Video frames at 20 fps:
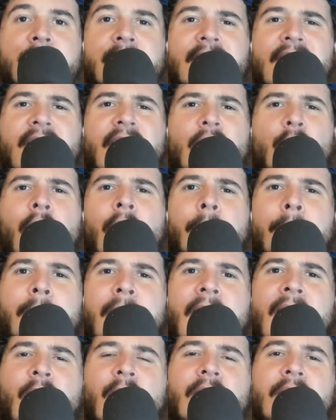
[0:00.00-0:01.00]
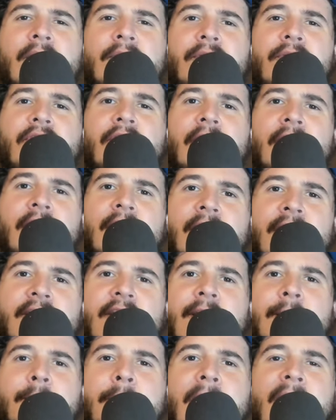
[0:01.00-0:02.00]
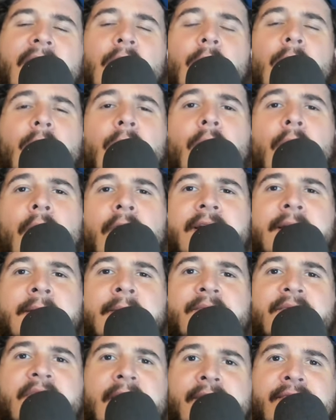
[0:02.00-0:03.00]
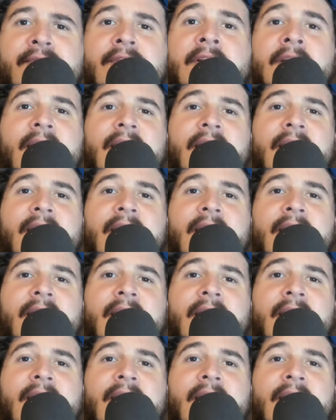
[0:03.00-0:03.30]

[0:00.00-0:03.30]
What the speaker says: You had Will Power in third. You had Pato O'Ward in fifth.